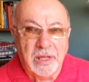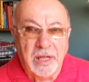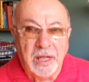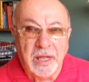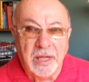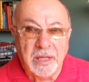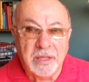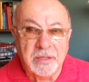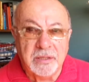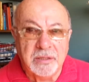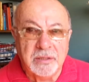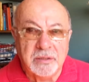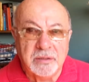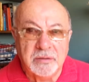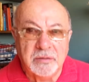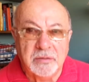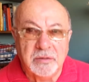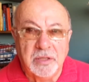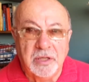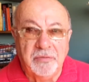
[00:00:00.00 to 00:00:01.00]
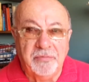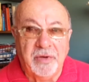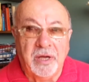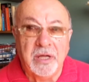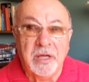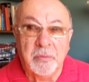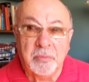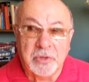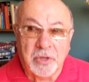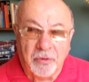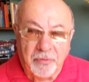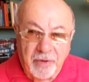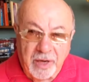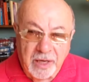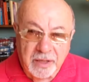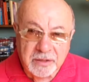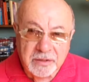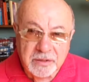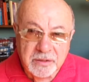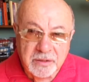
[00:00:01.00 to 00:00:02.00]
And if I am
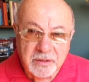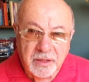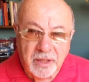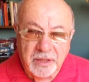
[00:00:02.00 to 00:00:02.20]
correct,